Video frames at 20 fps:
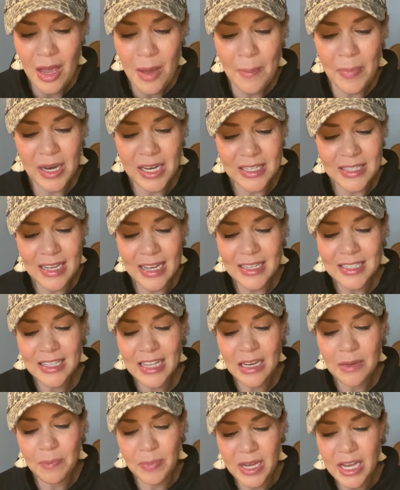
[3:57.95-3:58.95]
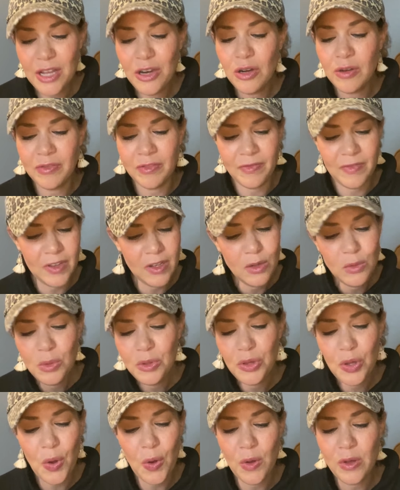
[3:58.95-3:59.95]
but it says then peter filled
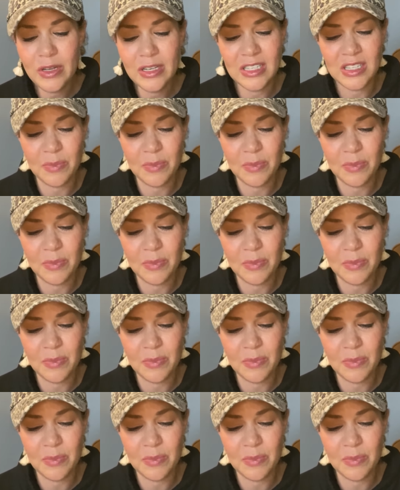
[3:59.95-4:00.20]
with the holy